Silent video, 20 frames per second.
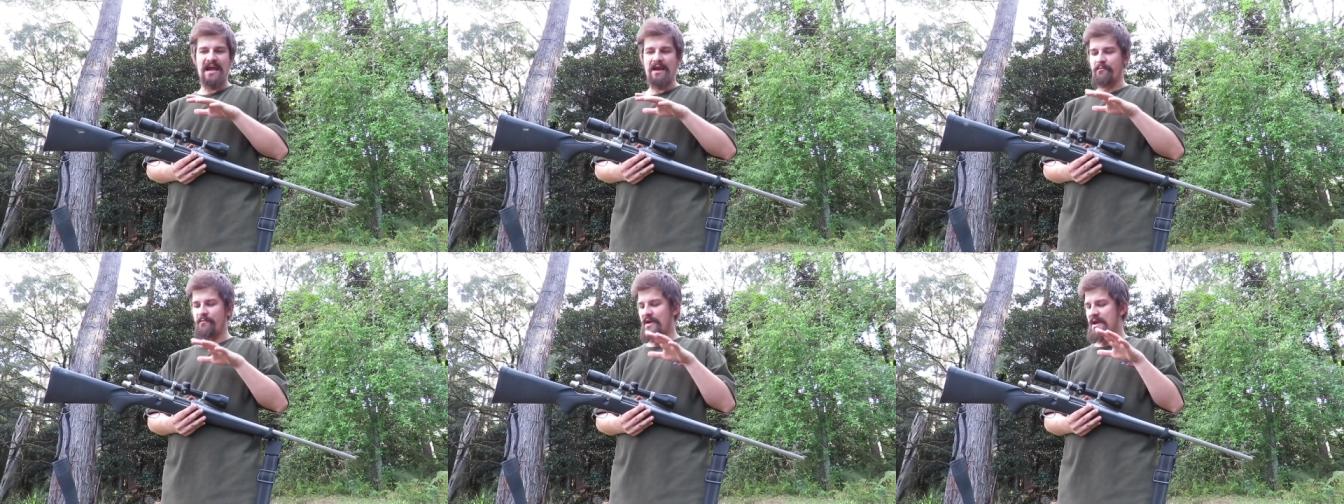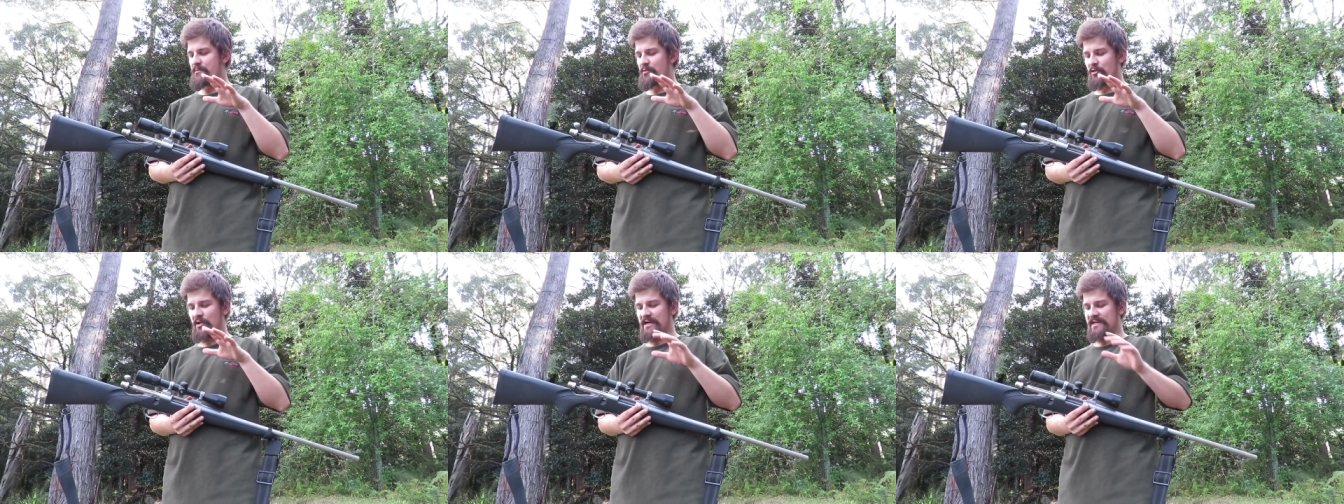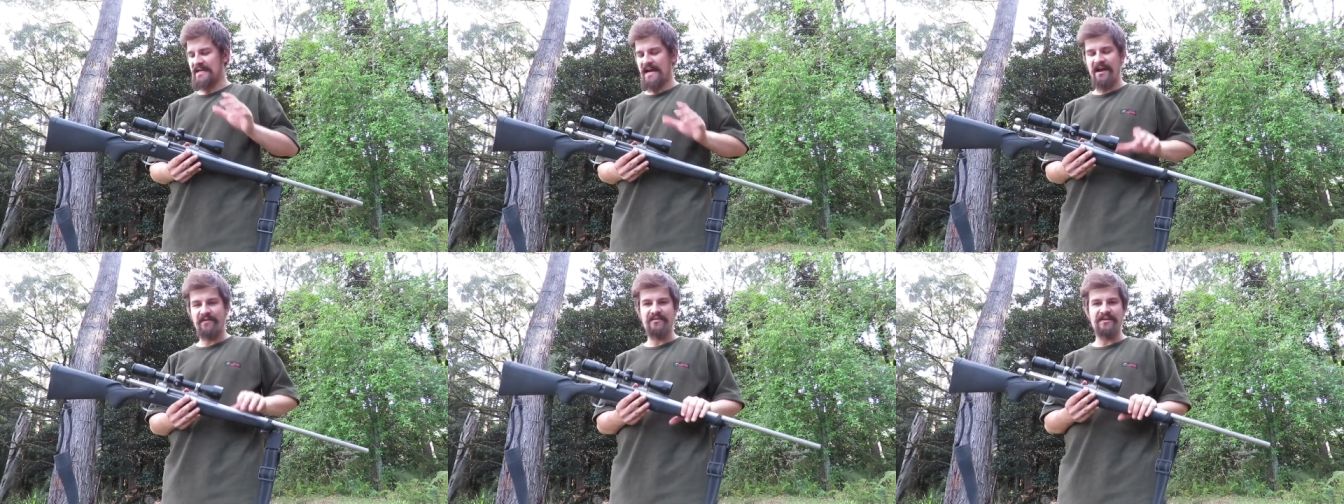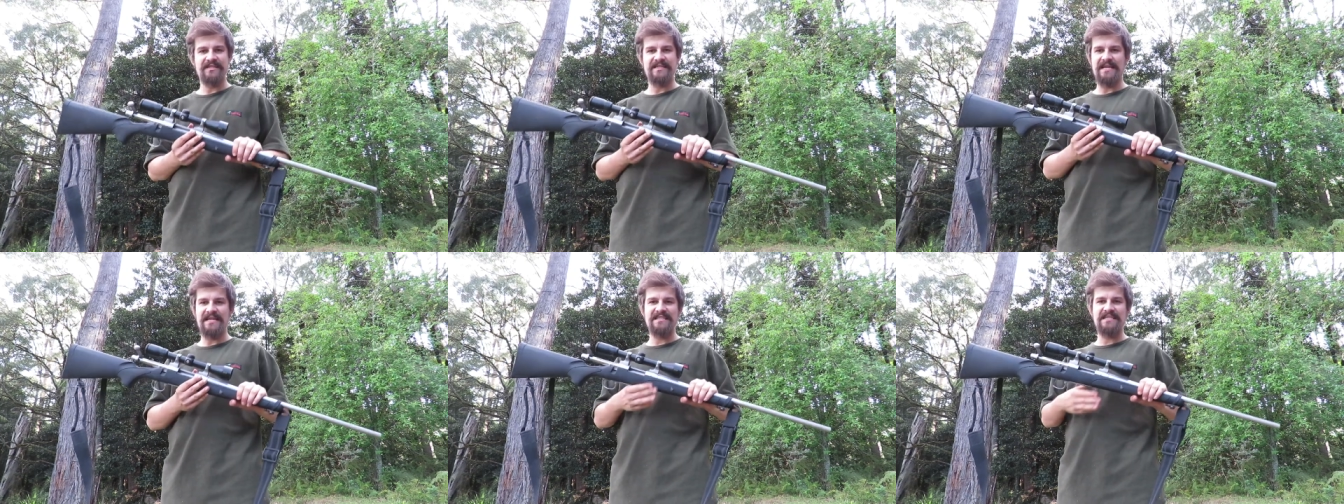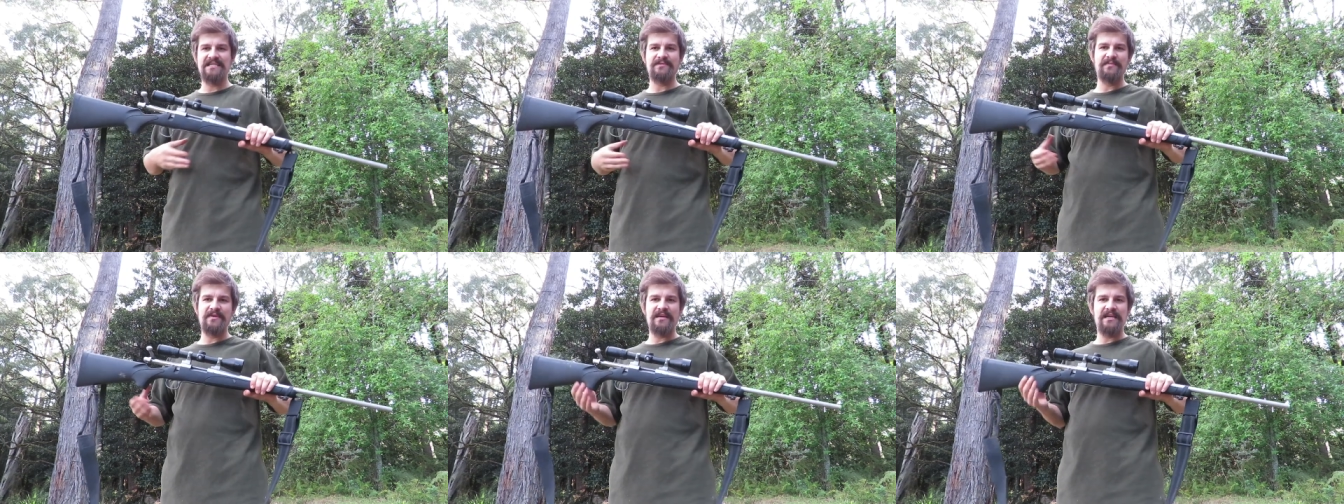and people like to have the
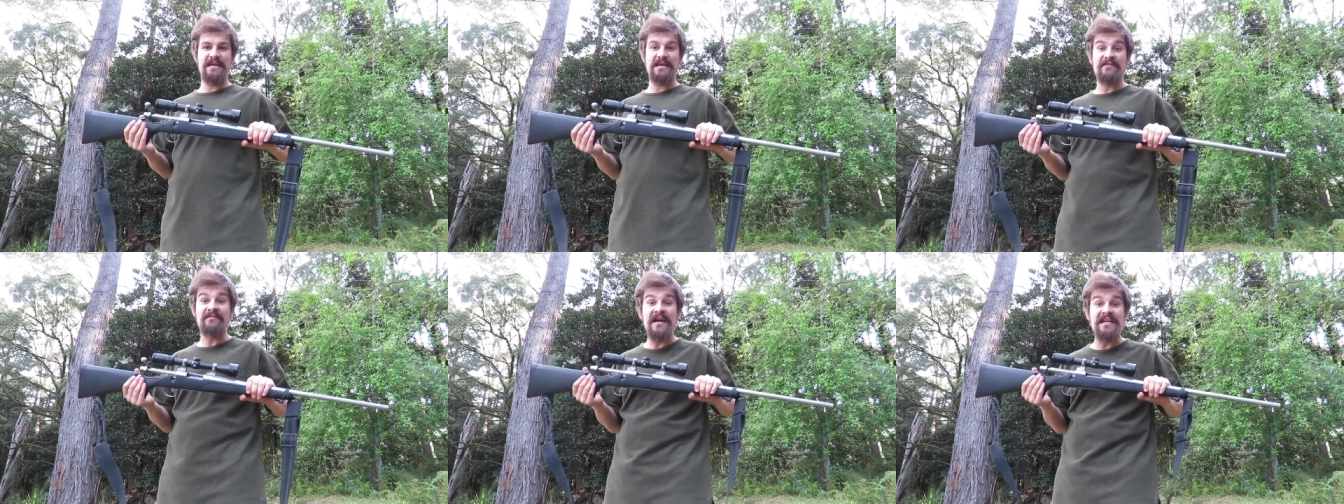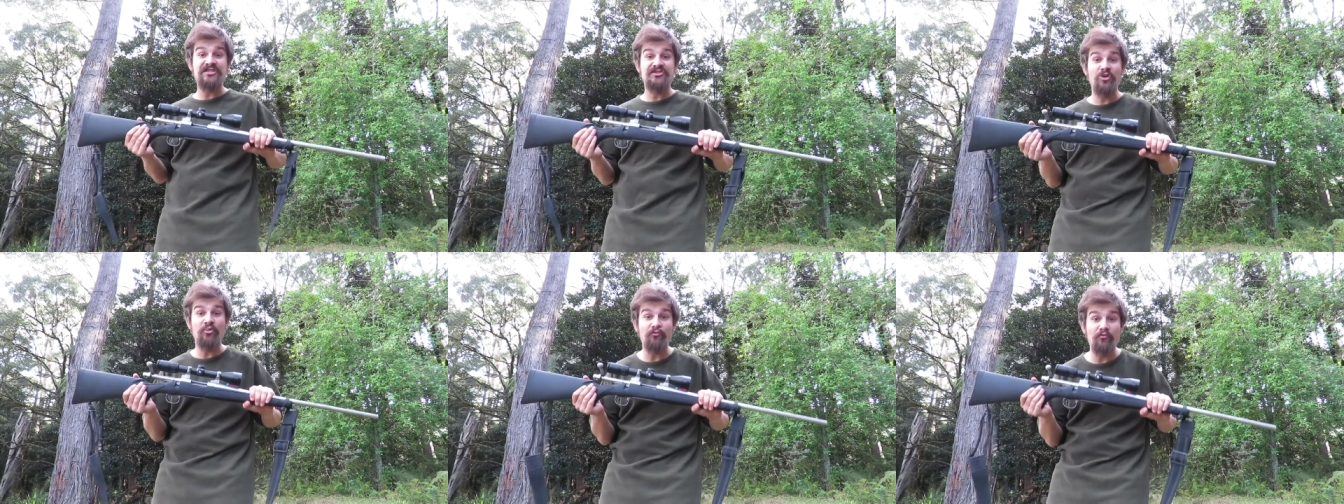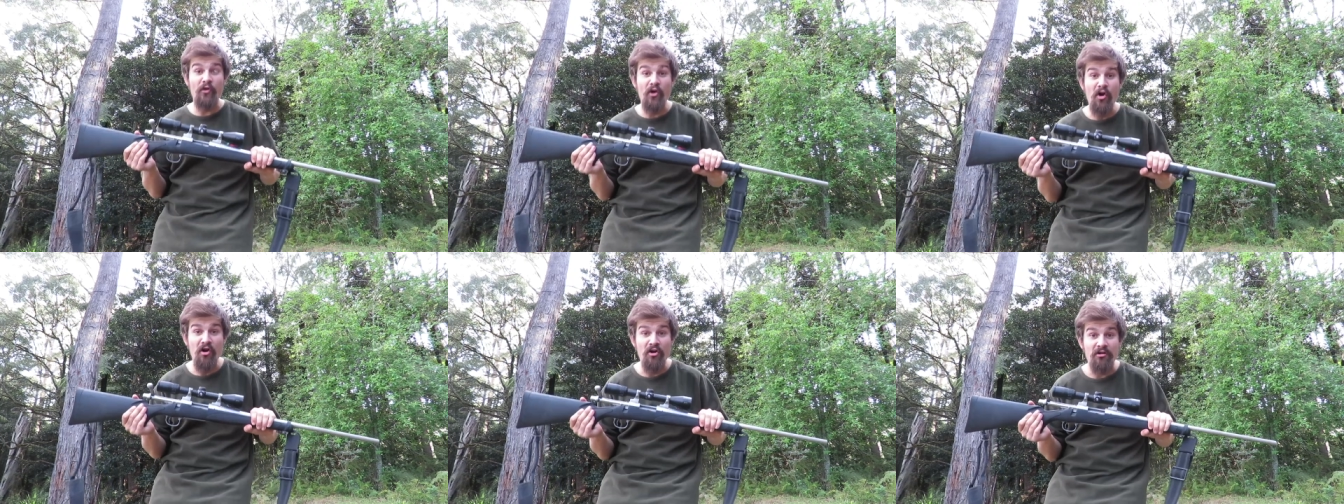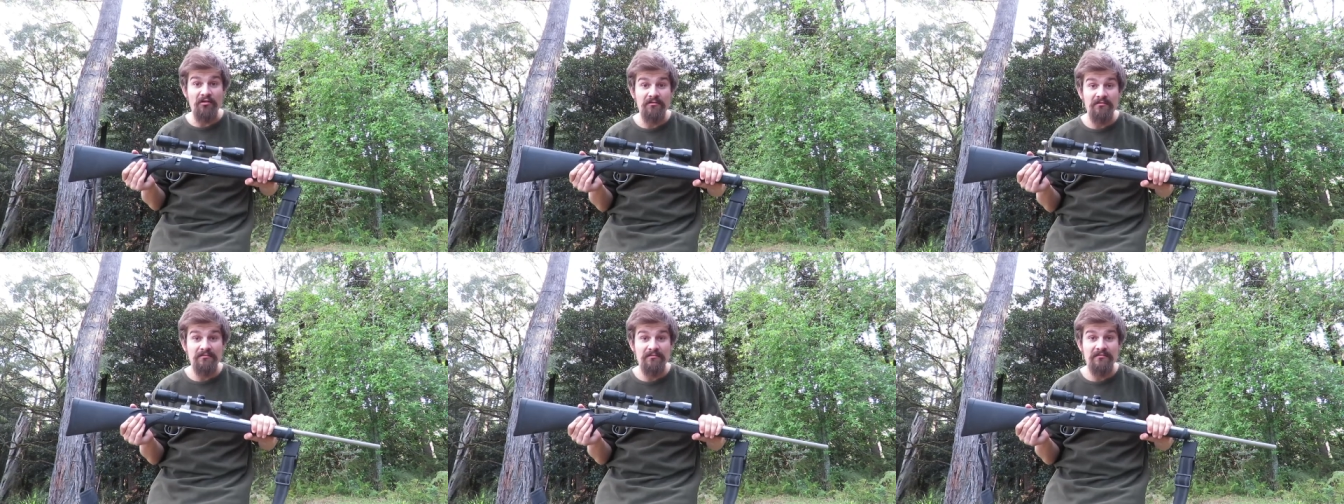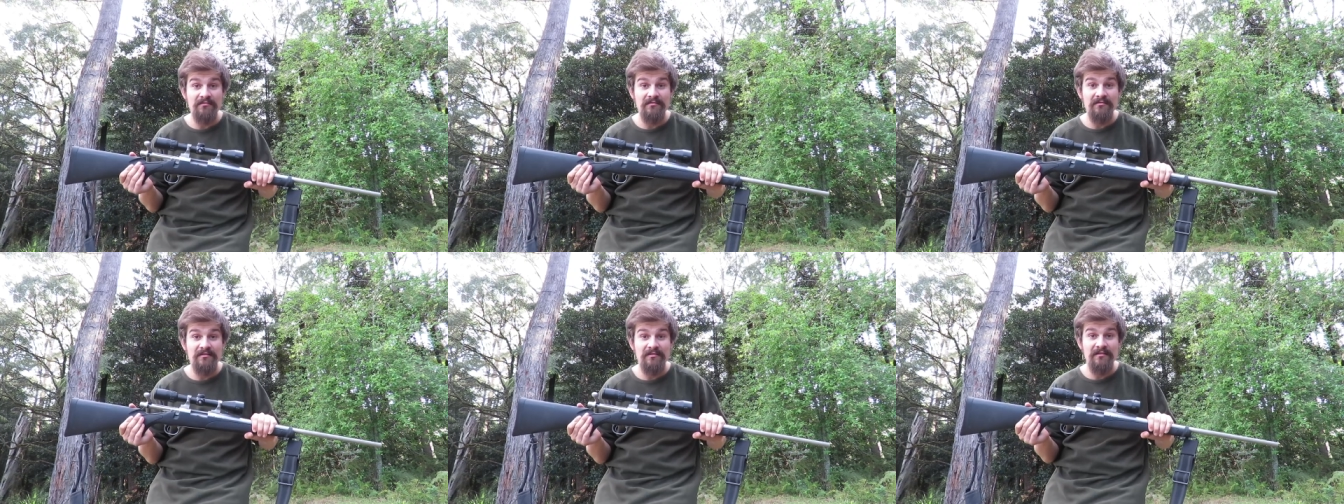sexiest bit of kit, and that's not wrong.
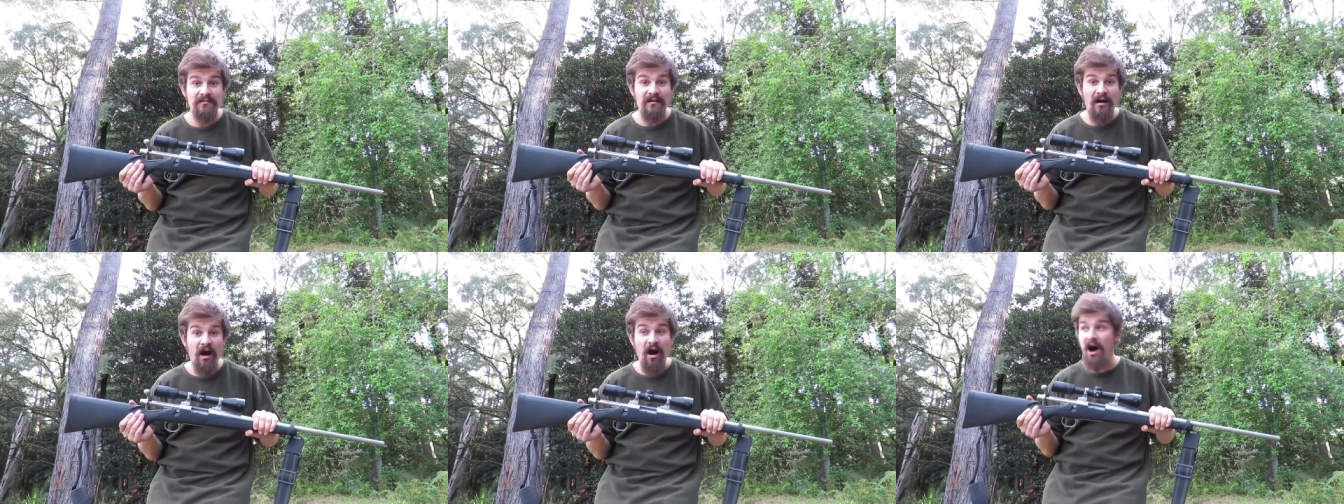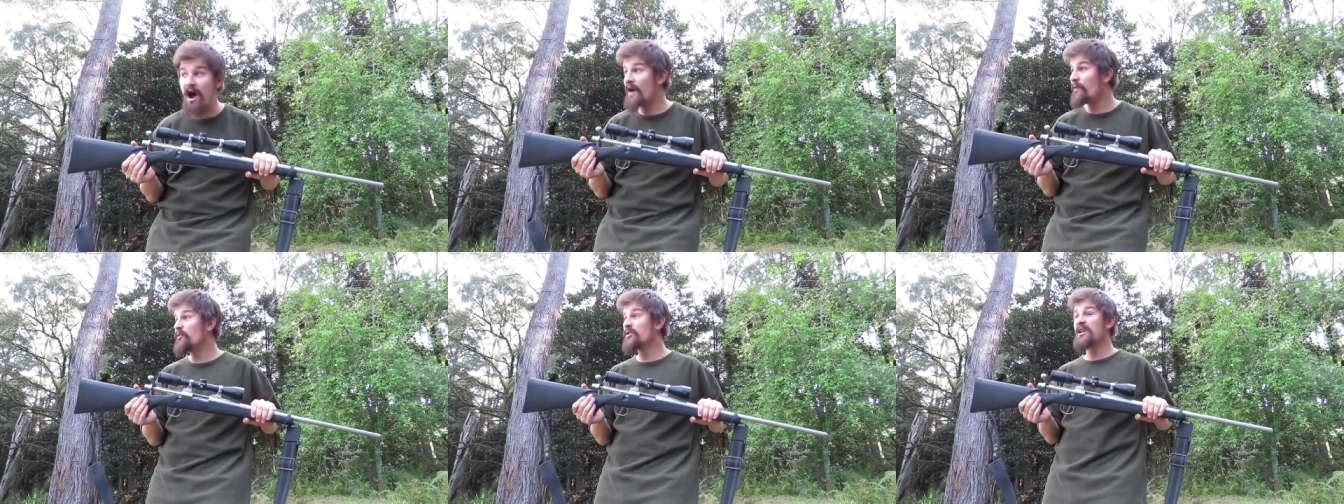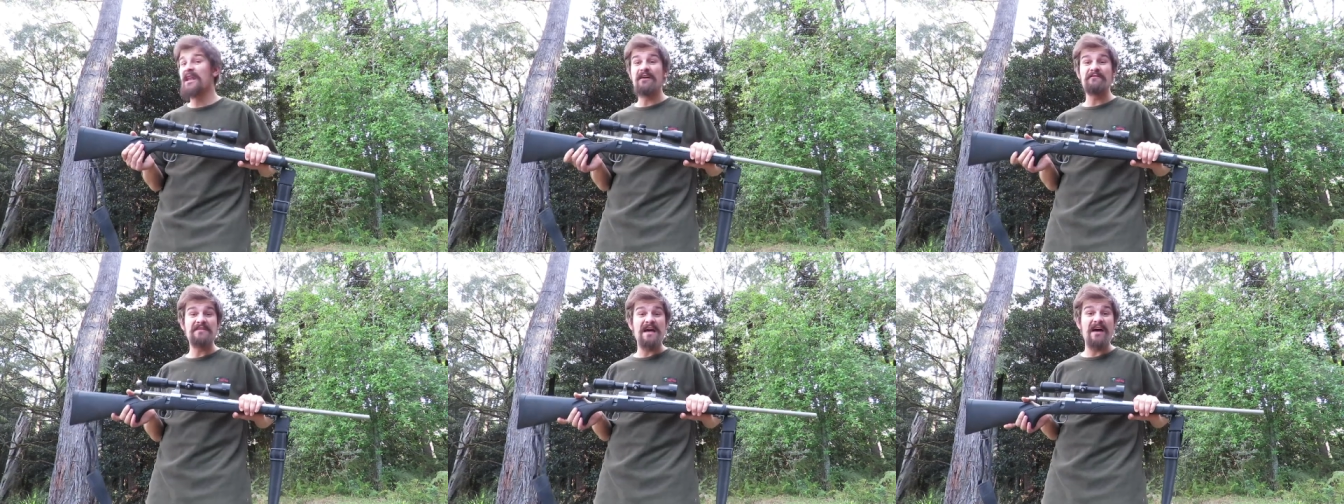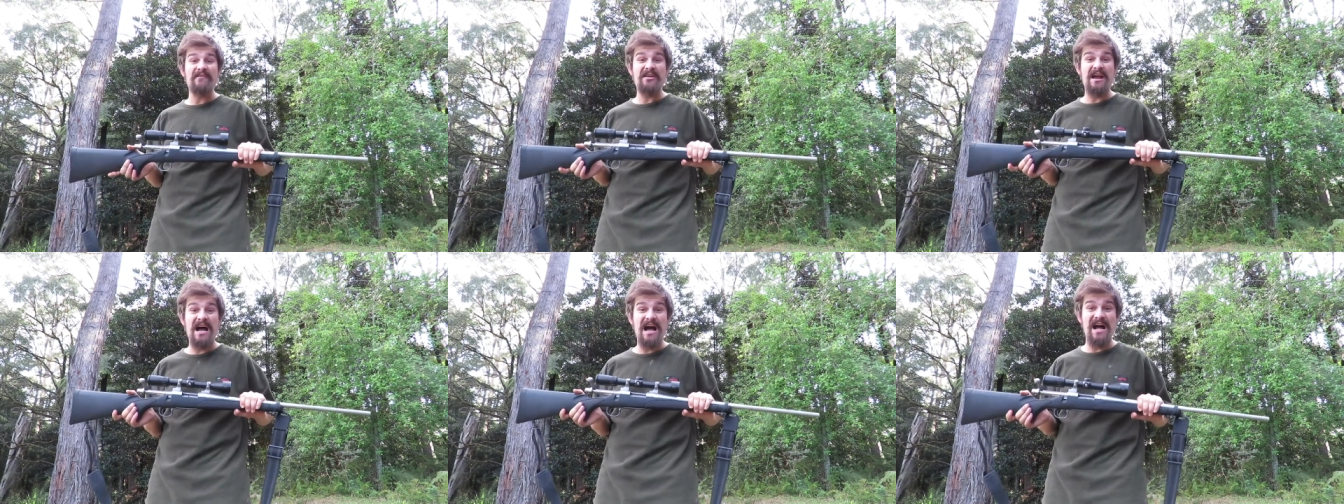I would love to have an